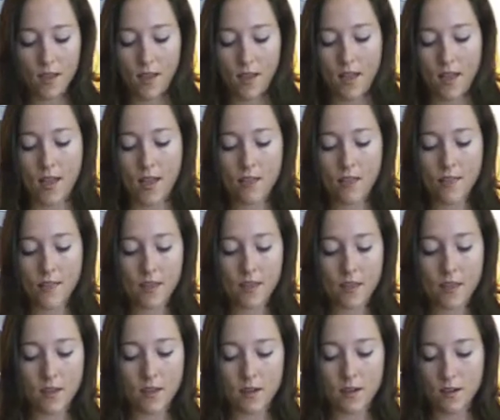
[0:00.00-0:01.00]
And
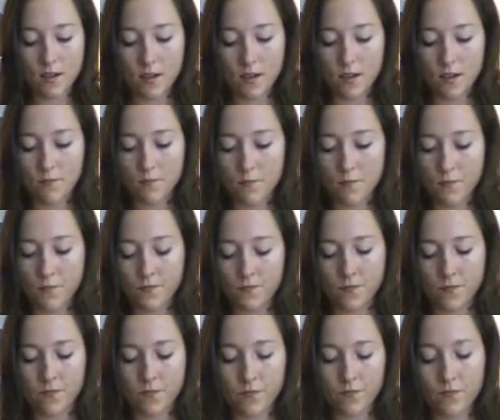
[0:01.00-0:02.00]
then
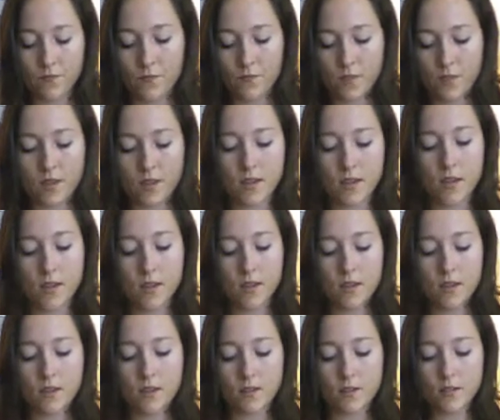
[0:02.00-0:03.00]

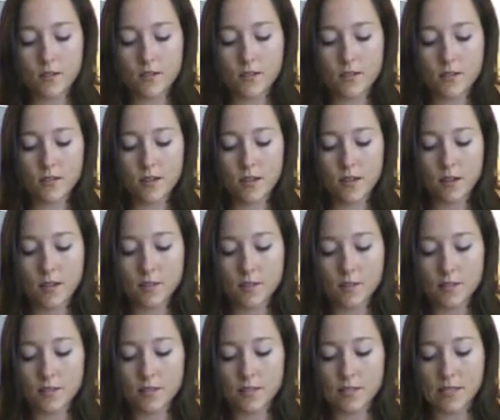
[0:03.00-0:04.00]
you just cut a little
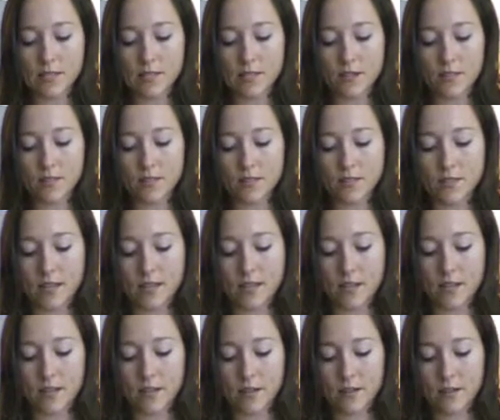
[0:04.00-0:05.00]
slit down the side
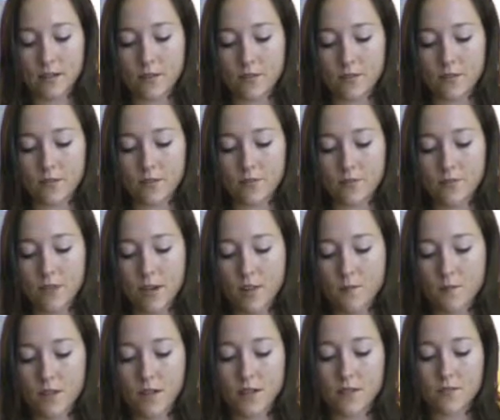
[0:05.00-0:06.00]
here. So I've tried
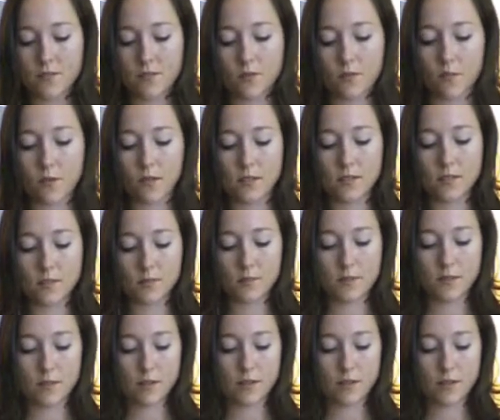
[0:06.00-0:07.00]
many different ways to
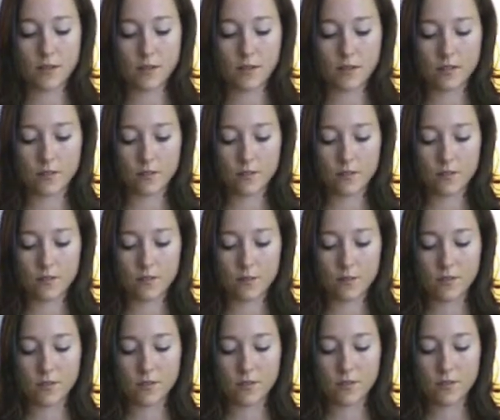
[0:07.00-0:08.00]
peel onions, and they're
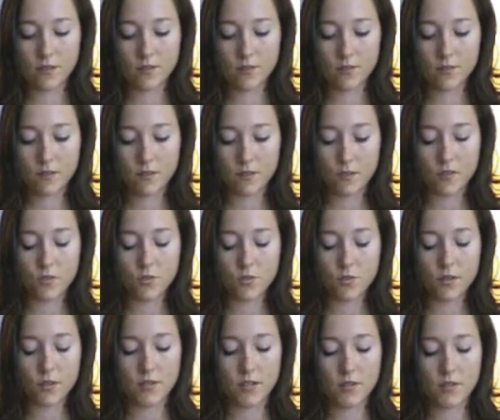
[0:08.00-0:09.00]
always kind of
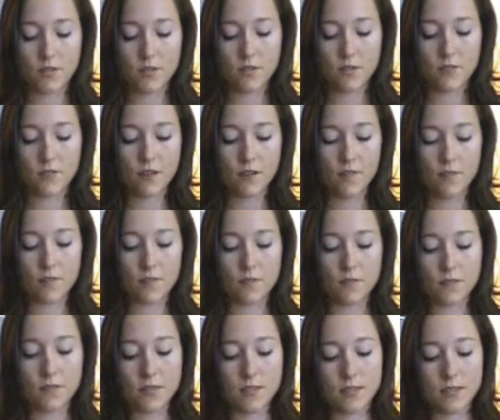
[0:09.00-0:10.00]
tricky, so I found this
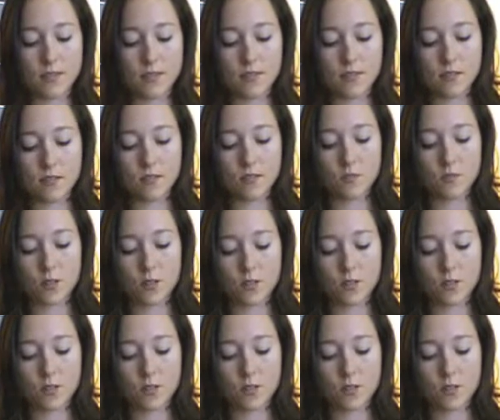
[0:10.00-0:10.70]
to be the easiest way.